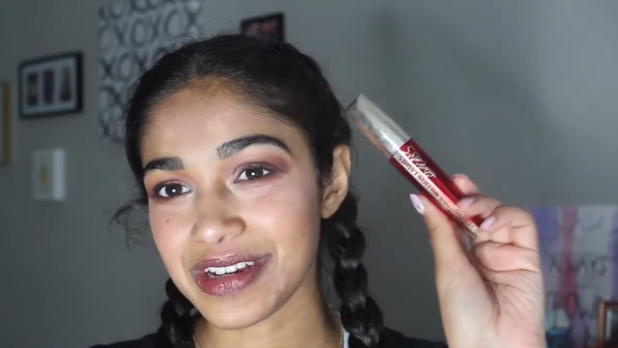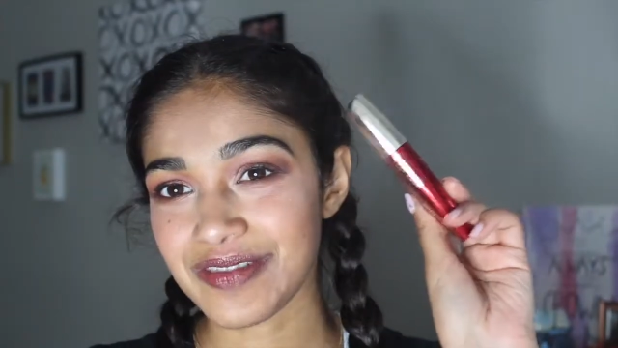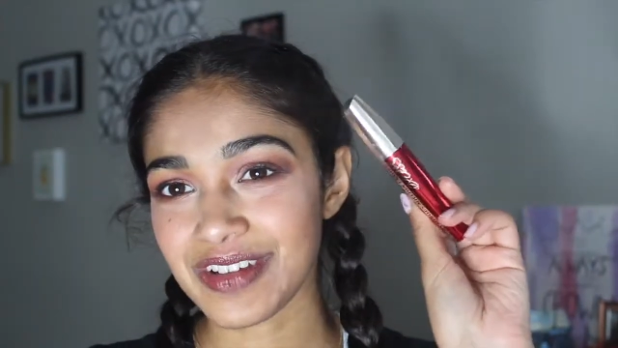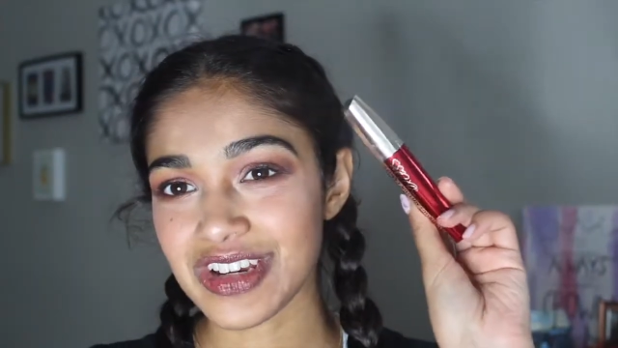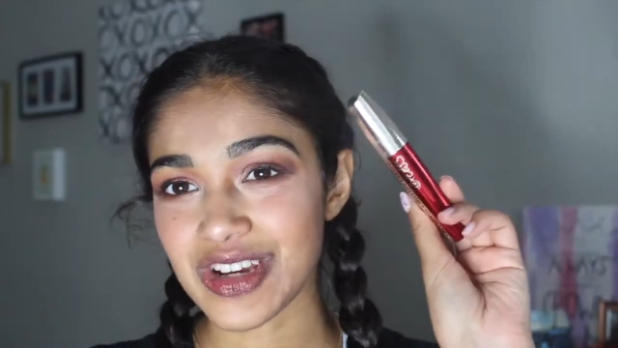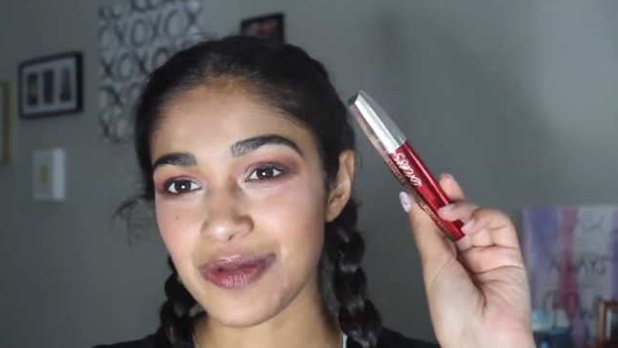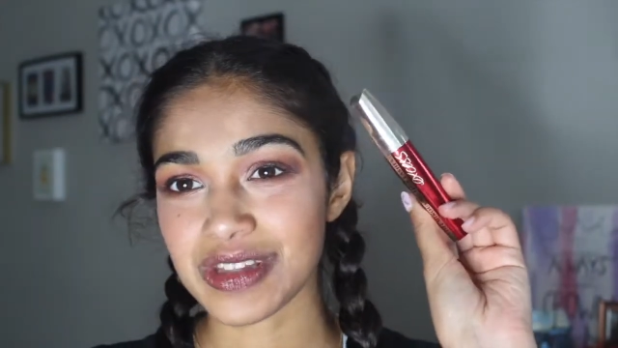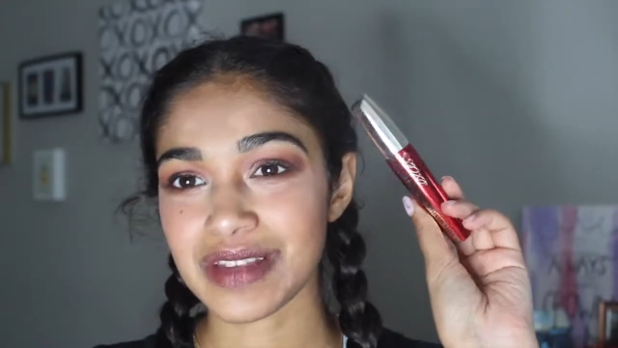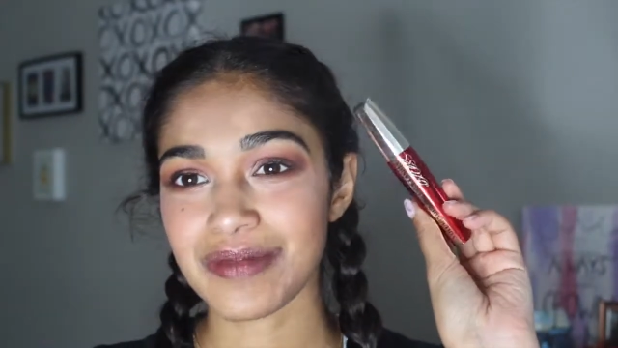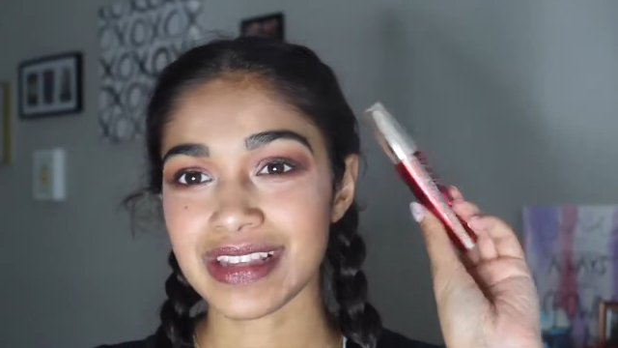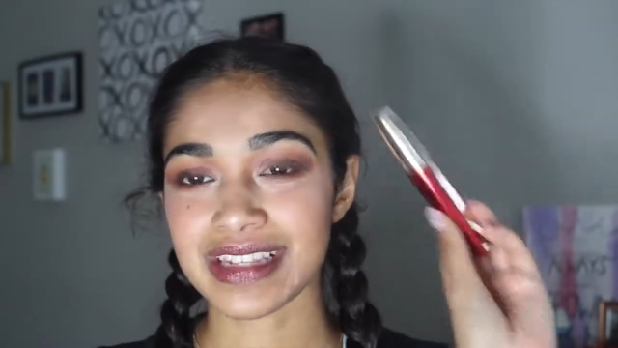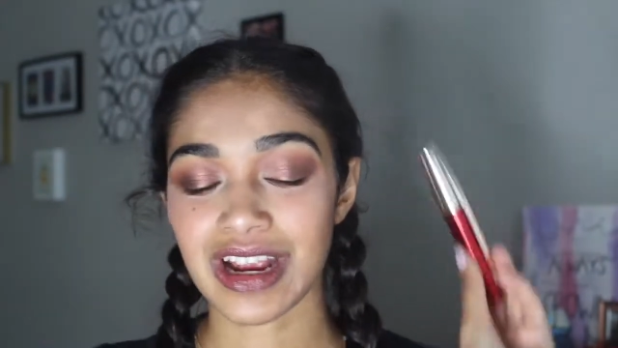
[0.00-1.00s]
going to finish up with
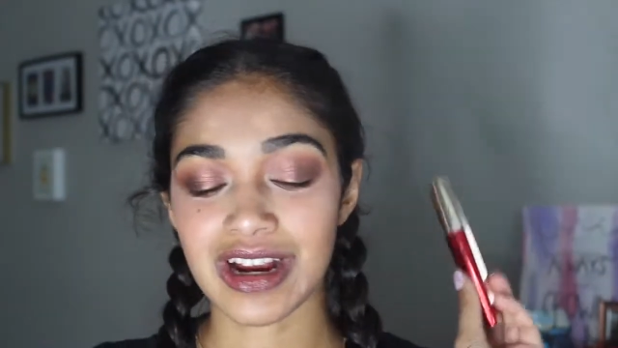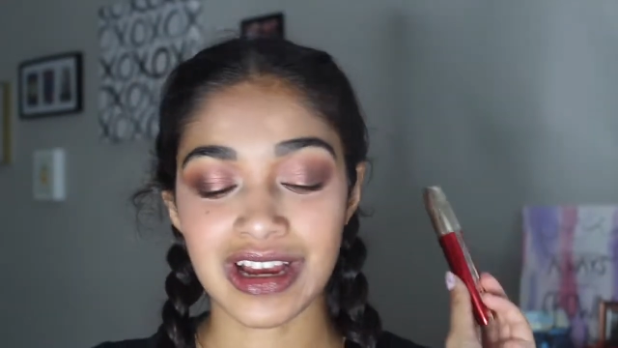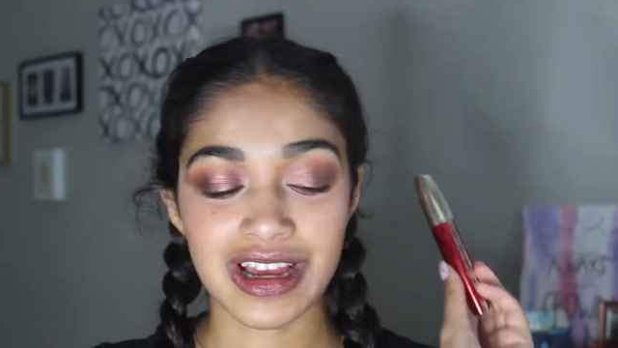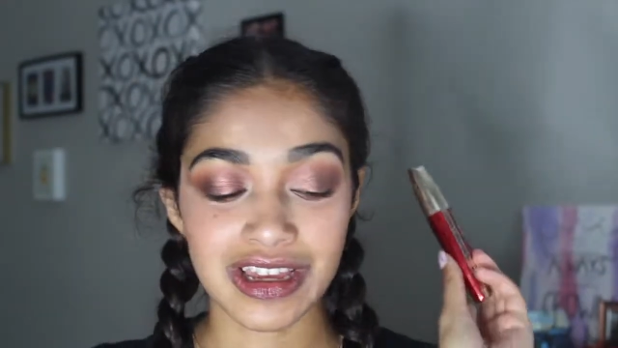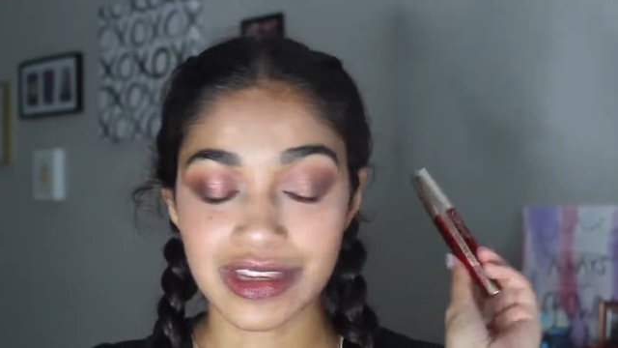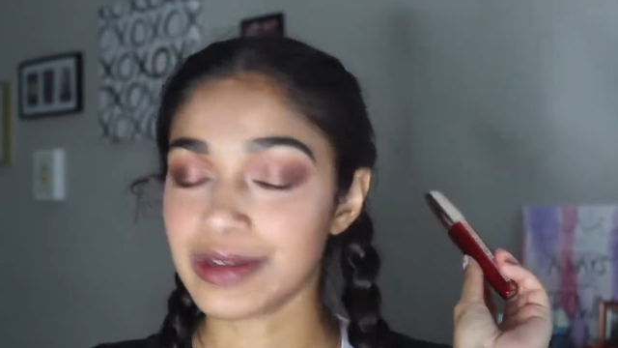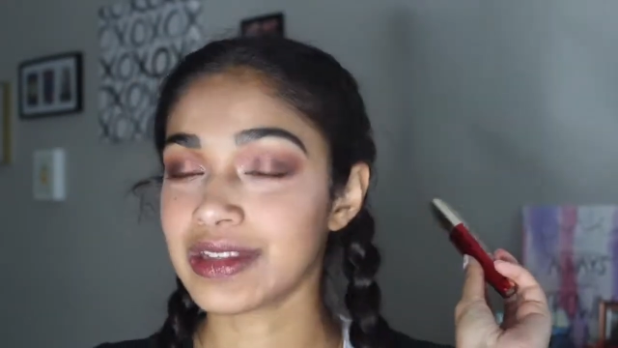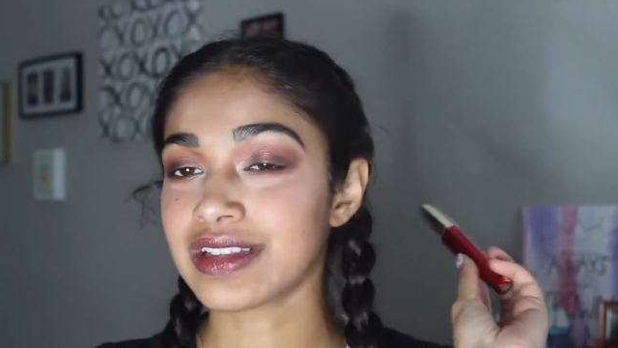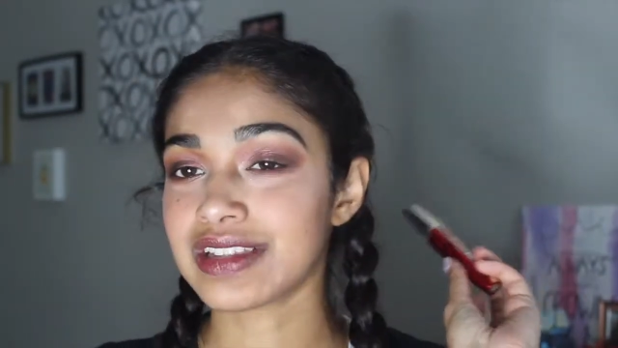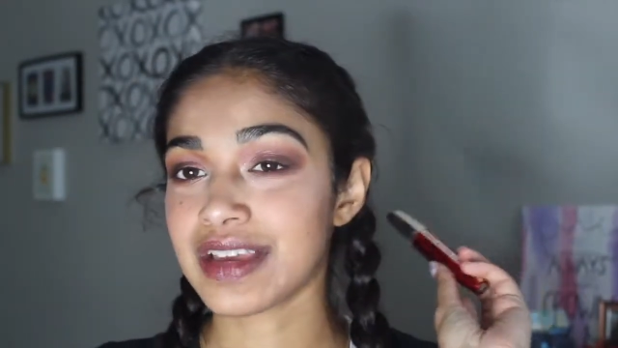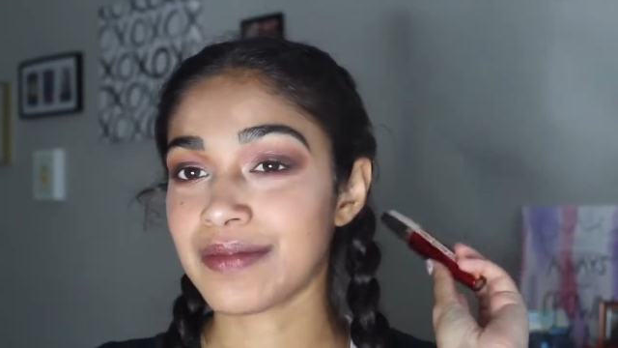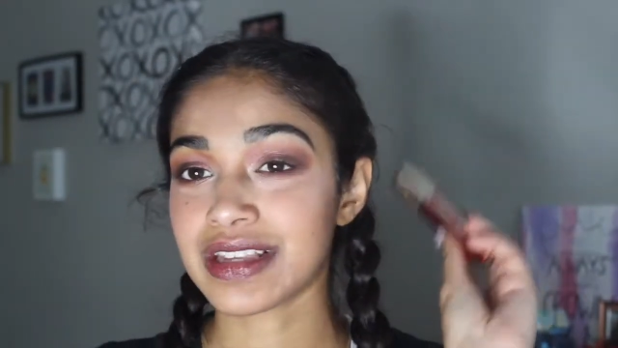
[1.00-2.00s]
some mascara using
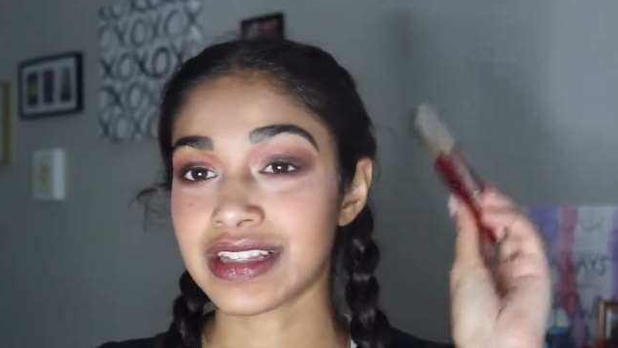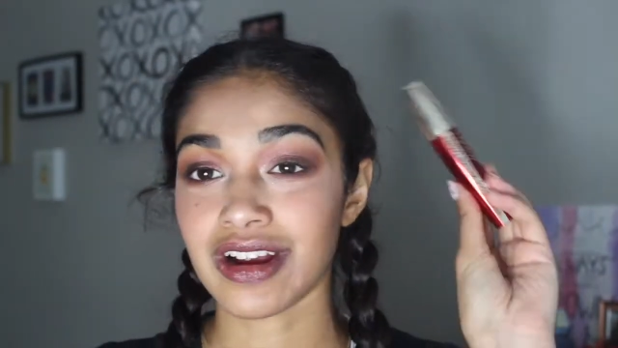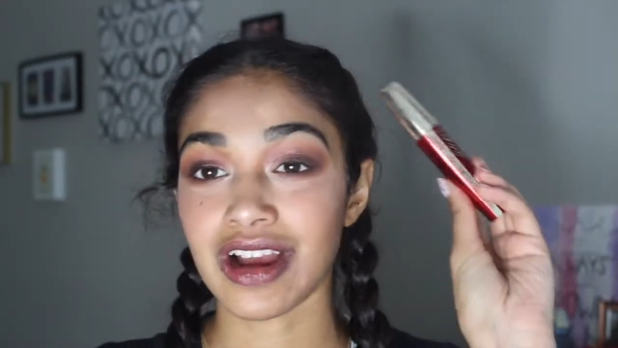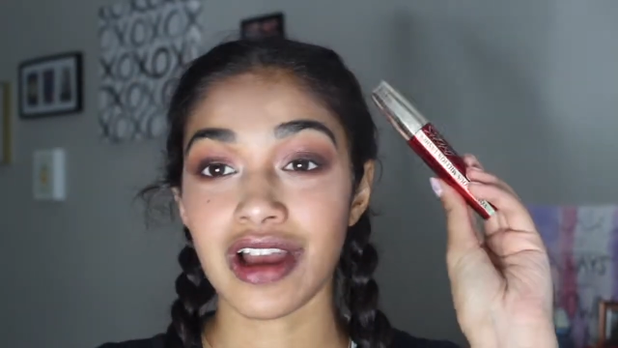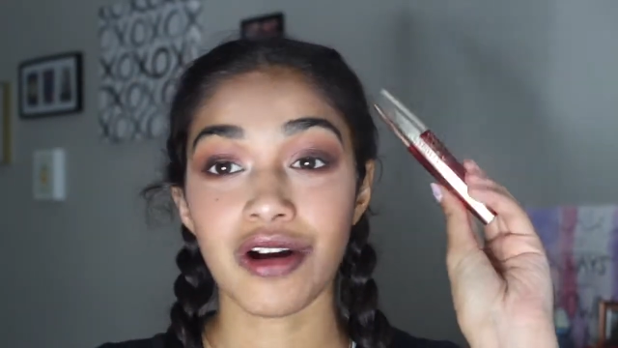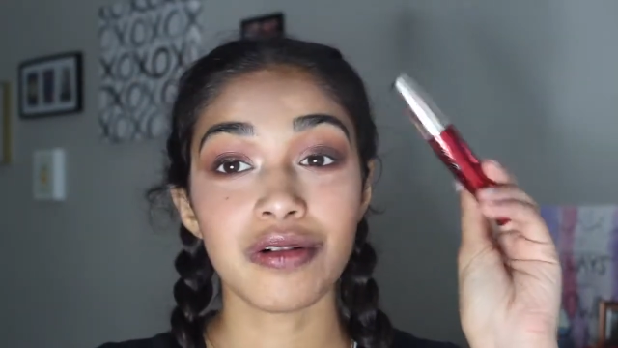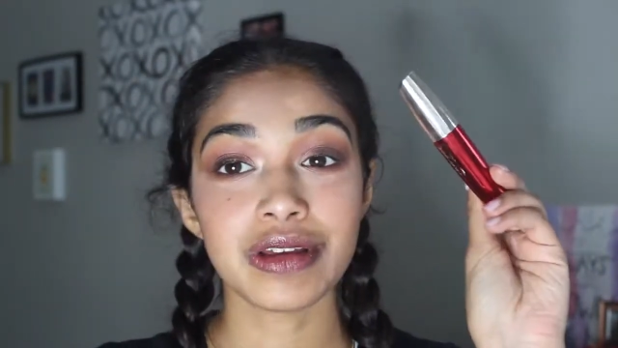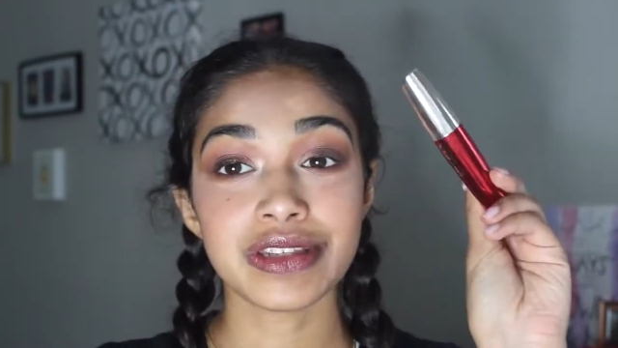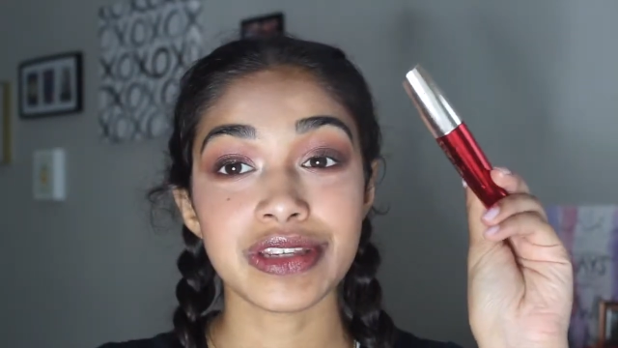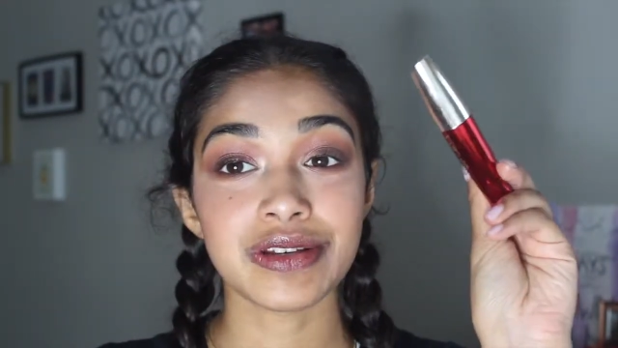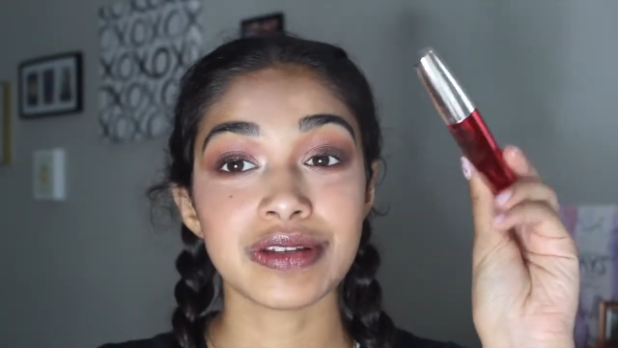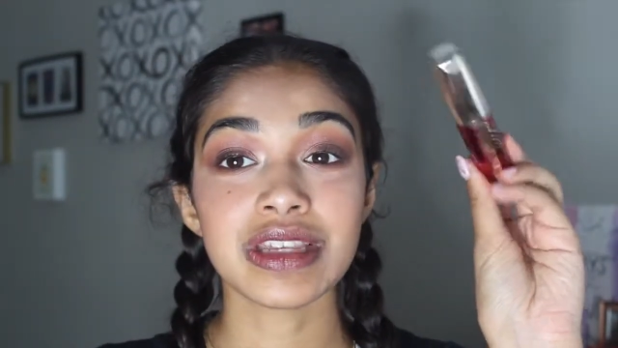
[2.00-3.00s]
the same mascara I
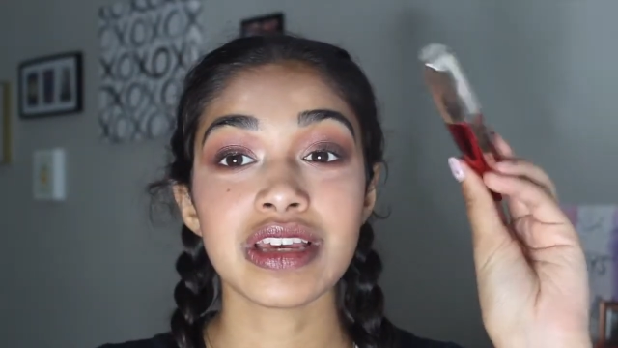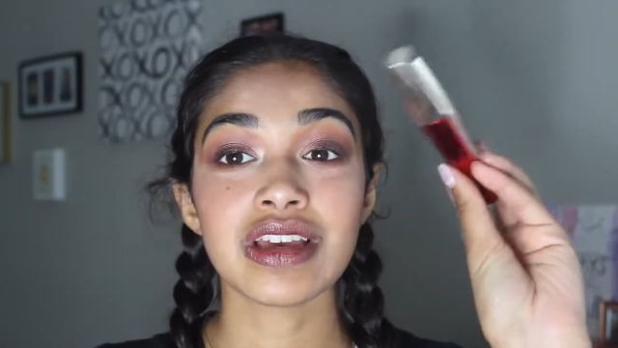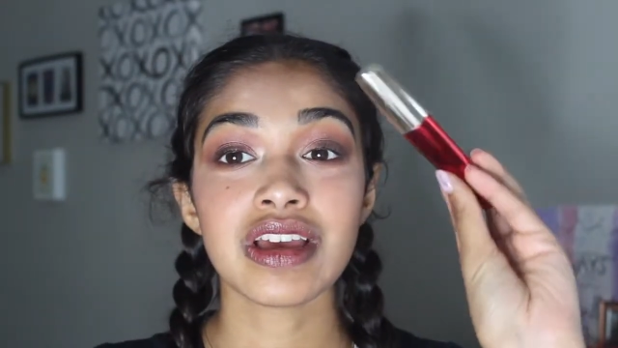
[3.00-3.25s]
always use,